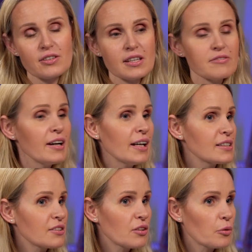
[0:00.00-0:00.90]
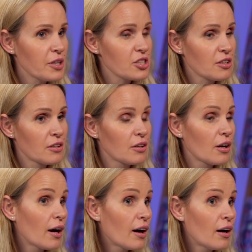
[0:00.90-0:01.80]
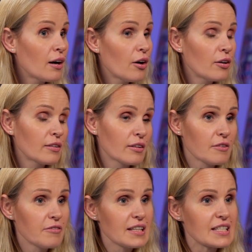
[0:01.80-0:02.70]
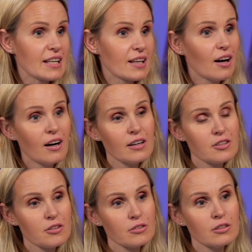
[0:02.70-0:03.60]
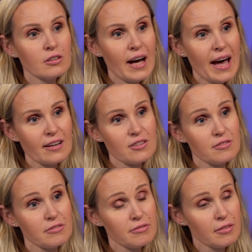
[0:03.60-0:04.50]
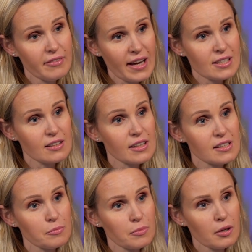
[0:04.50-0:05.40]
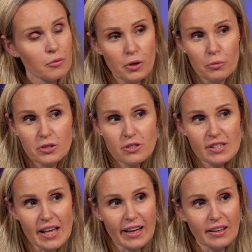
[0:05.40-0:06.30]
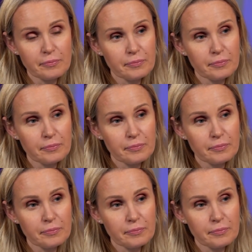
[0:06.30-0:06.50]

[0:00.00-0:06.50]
so if I ask you the question on graffiti, art or act of vandalism, what would you say?